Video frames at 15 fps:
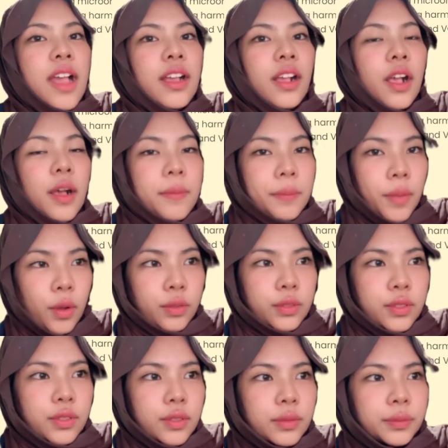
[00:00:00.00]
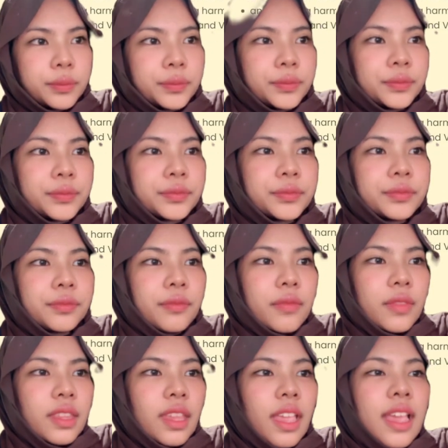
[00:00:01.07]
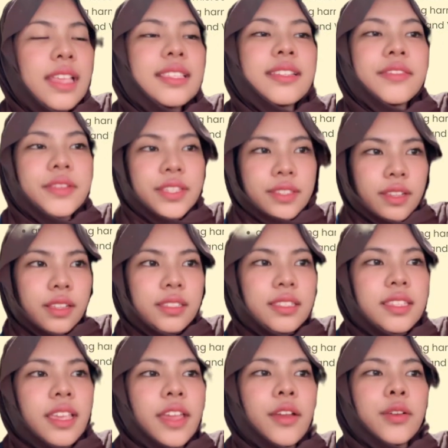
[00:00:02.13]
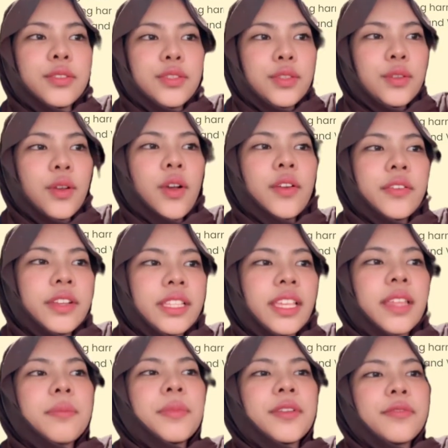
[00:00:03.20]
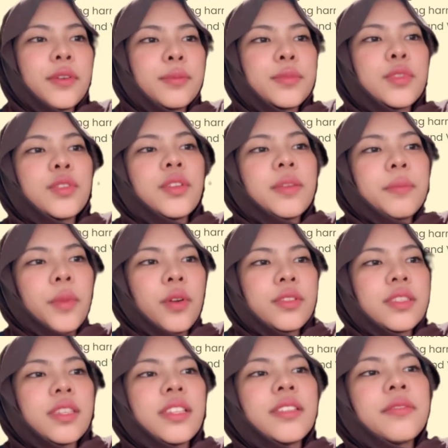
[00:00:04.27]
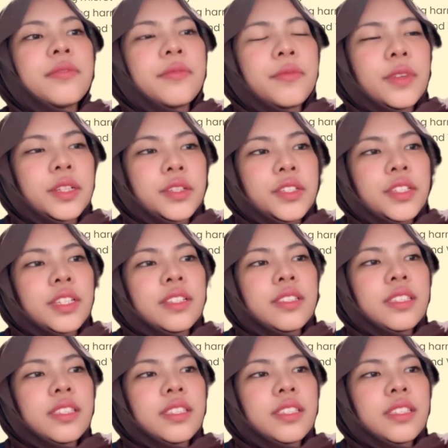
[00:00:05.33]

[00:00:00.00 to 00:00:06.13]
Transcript: compounds. As a result, TiO2 concrete can perform two important functions